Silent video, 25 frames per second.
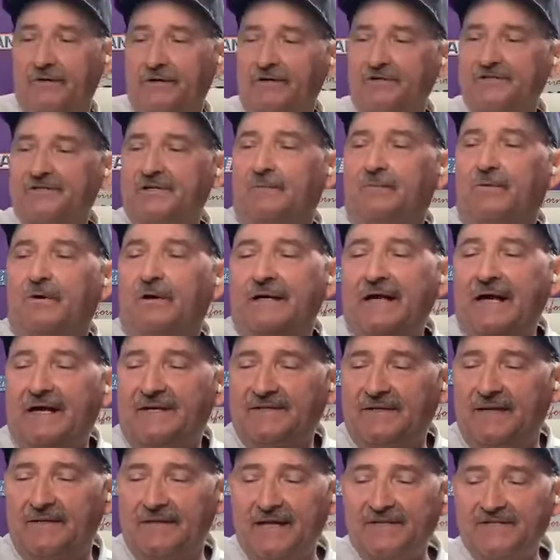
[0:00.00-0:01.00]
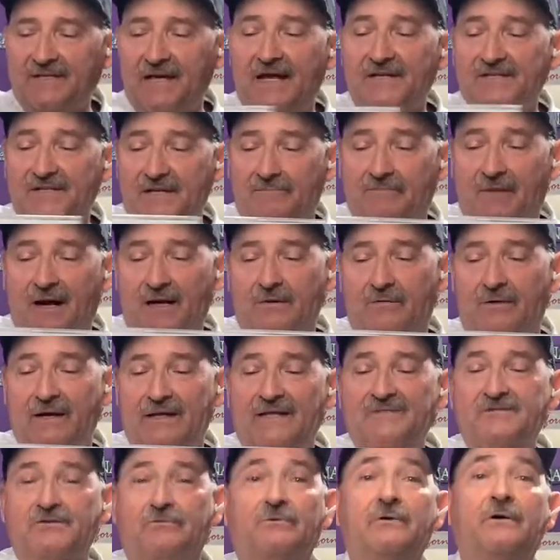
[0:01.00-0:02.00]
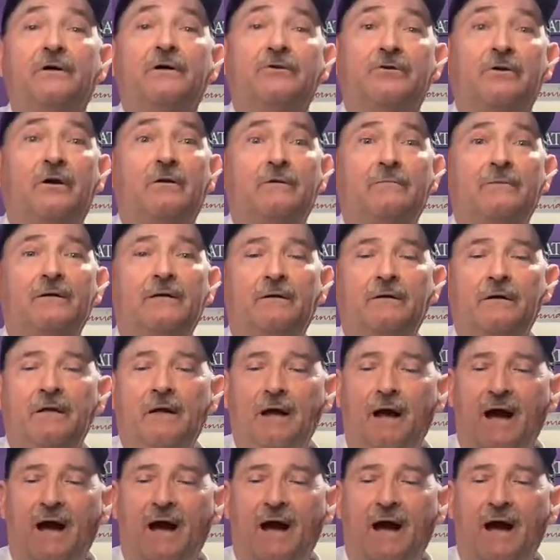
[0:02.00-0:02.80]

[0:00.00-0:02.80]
here somewhere. Yes, that's and by the way, that's a real $100 bill.